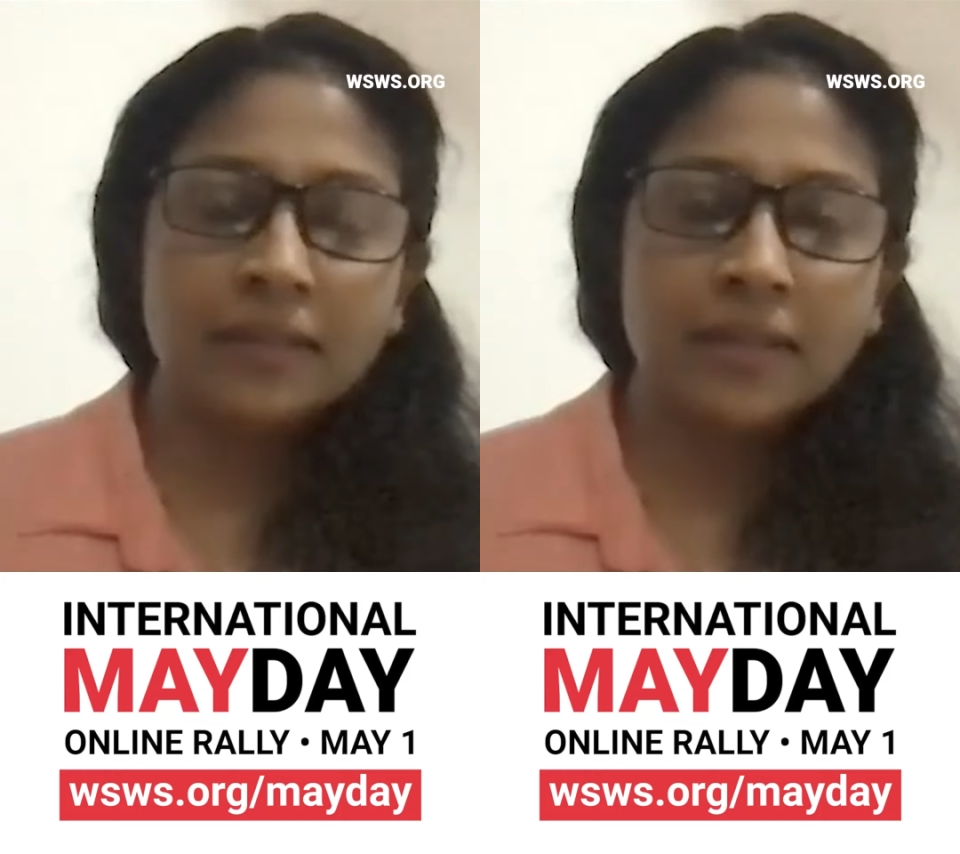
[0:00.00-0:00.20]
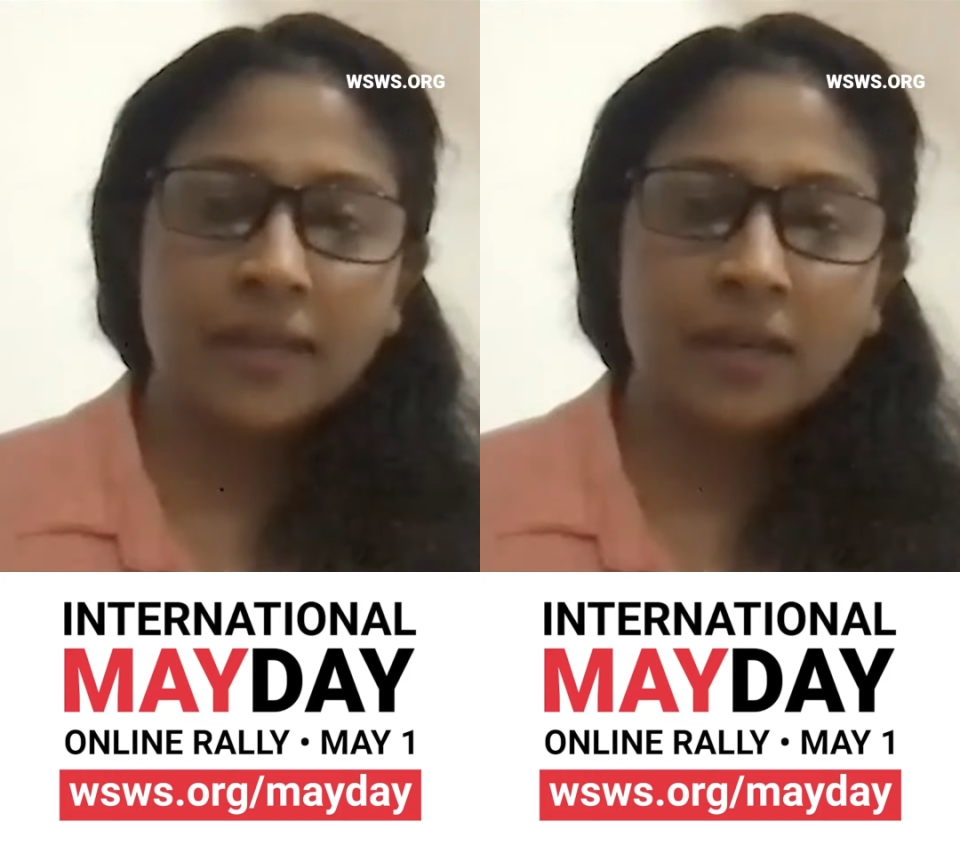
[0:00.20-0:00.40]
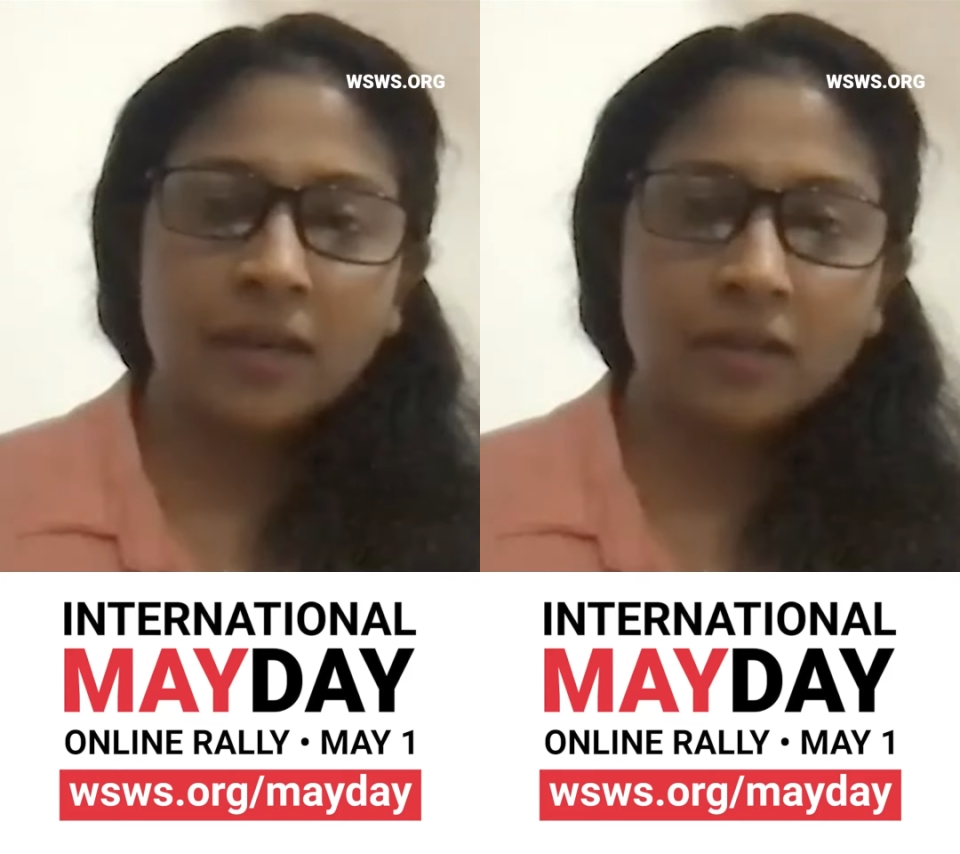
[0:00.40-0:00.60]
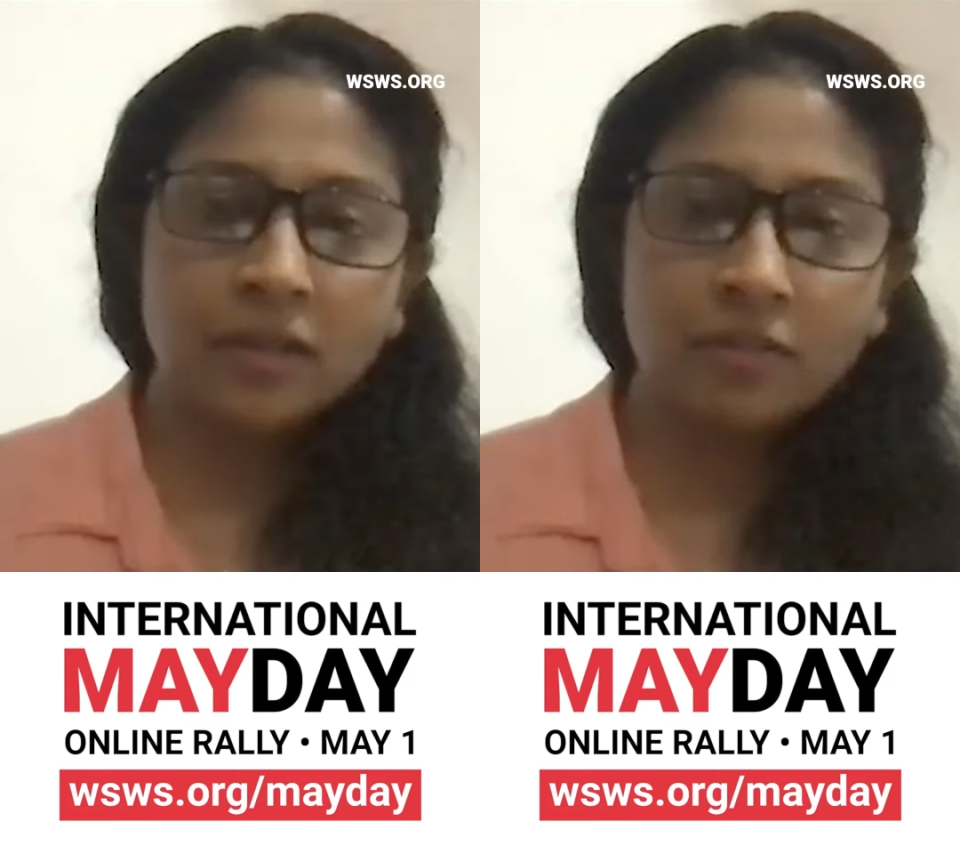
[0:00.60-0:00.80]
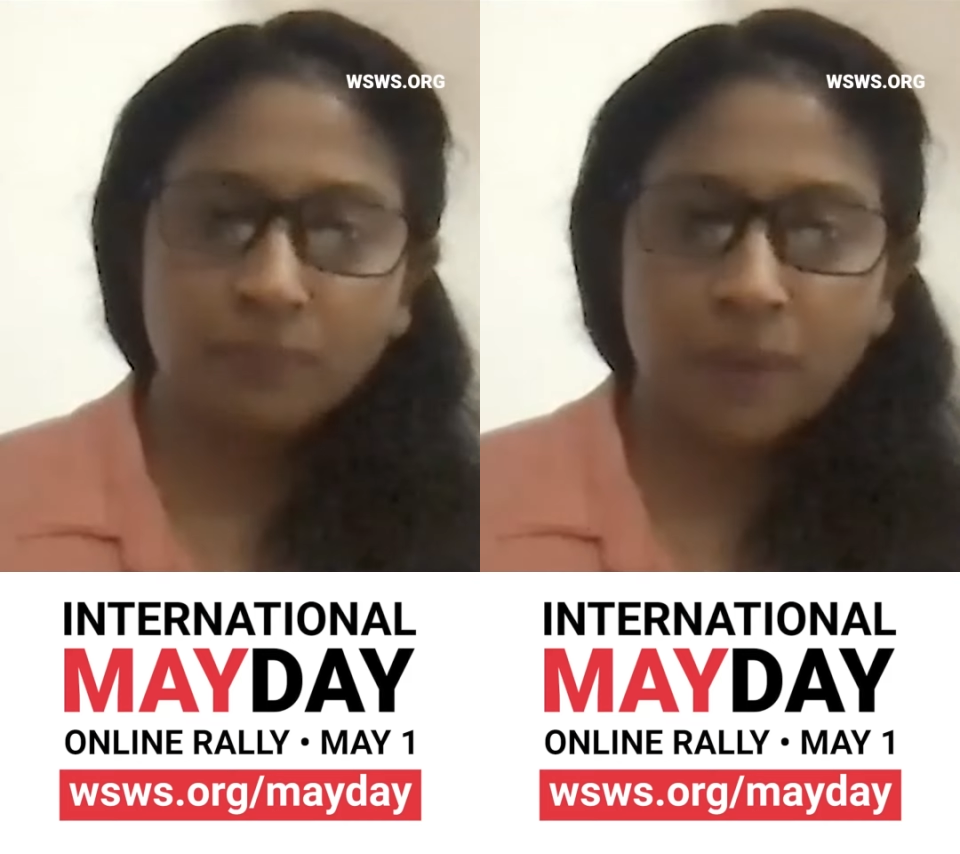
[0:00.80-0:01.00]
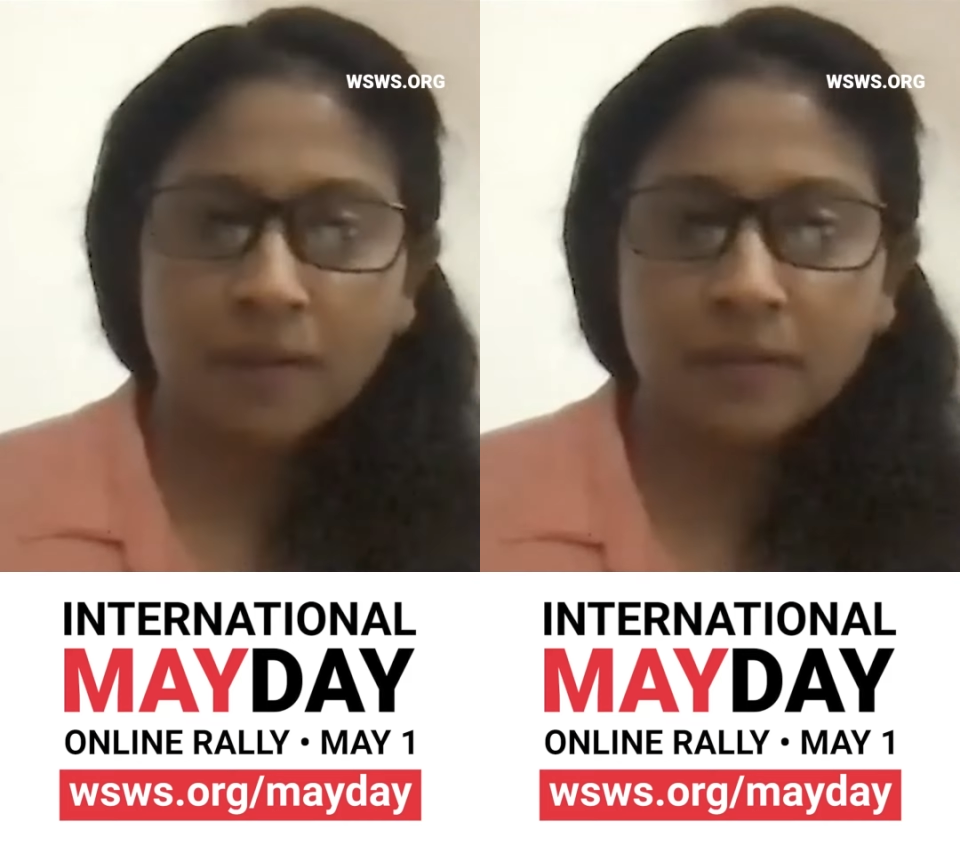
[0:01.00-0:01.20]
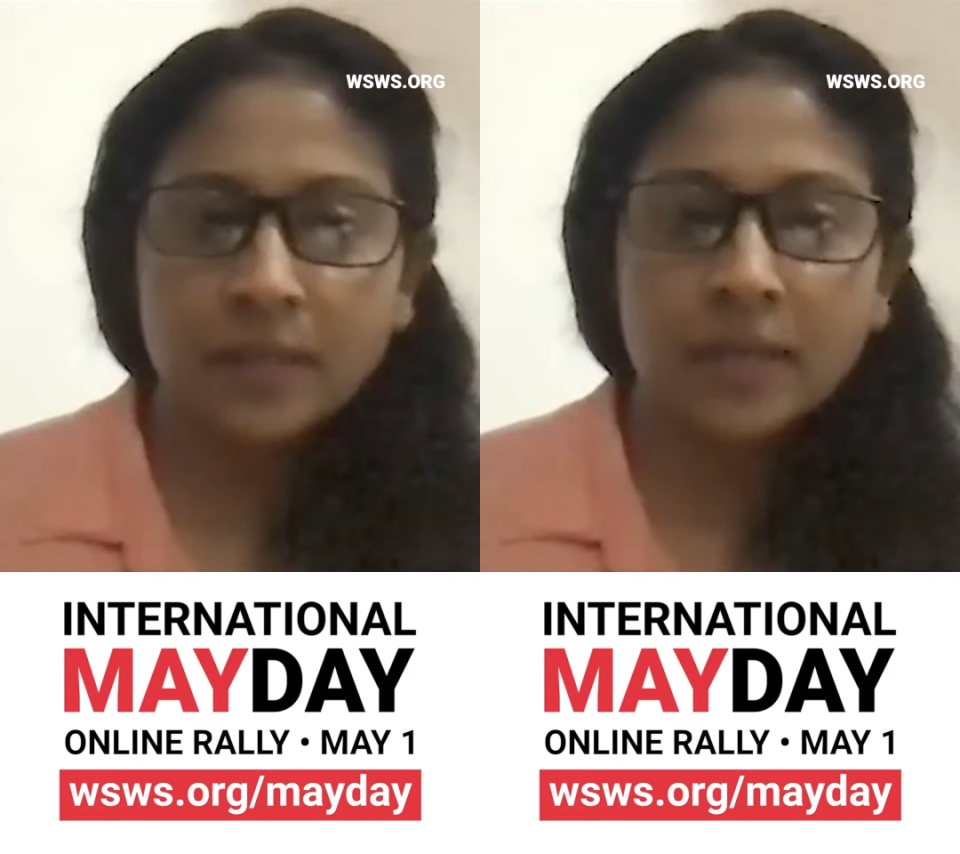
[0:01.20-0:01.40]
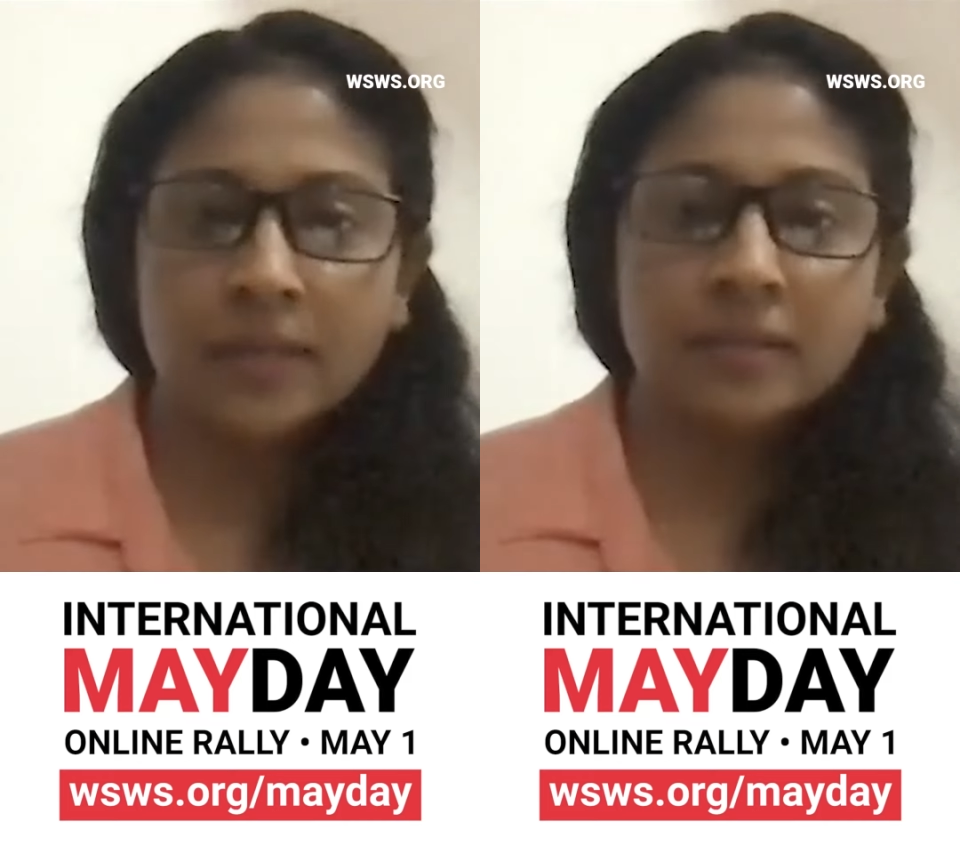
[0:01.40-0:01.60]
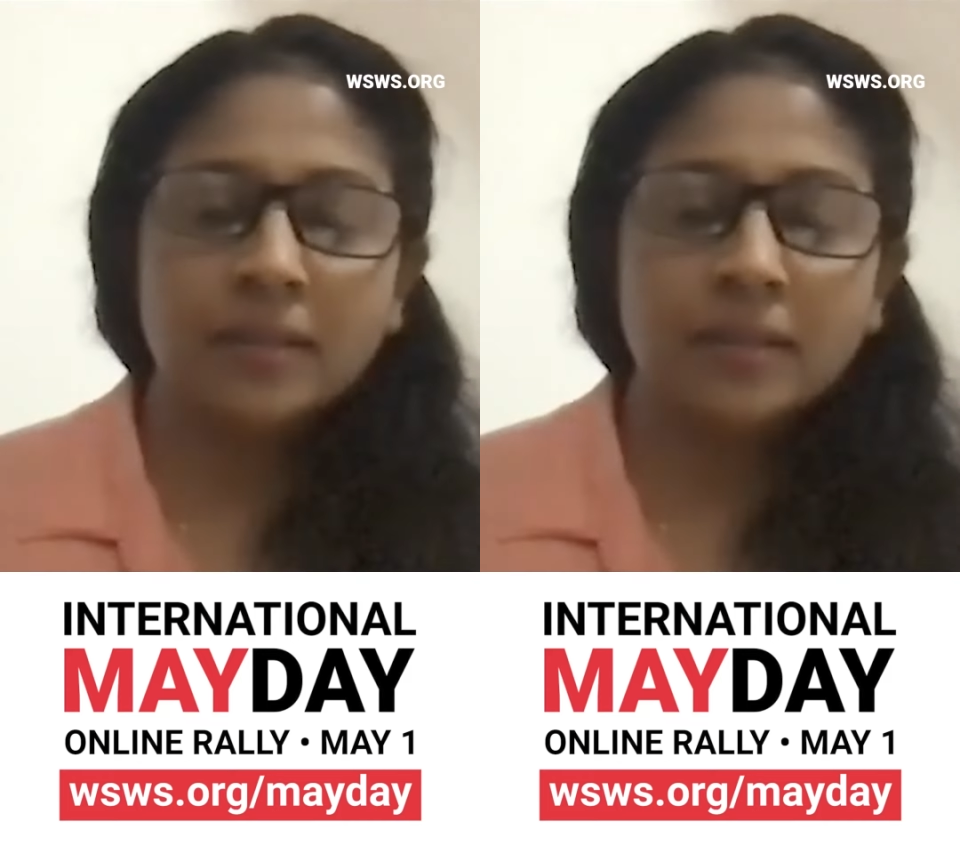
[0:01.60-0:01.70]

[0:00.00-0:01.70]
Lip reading: there are a lot of power cuts